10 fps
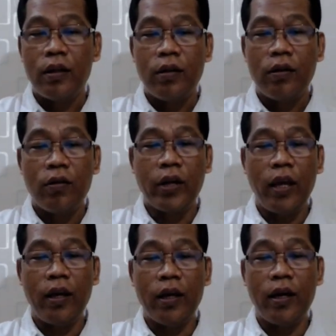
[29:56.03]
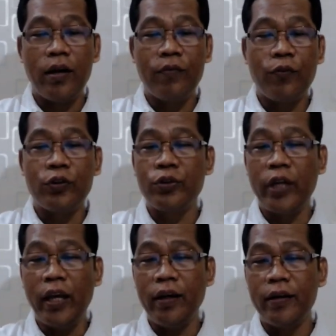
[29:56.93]
Okay, for
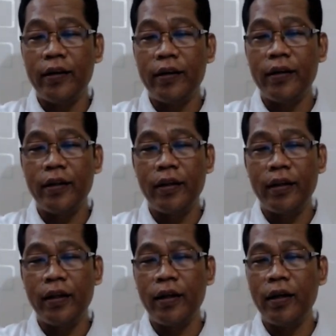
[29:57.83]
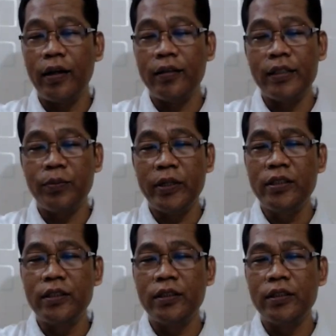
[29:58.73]
today, this
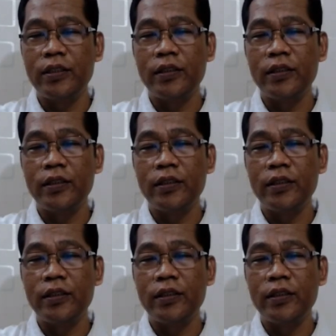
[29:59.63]
much.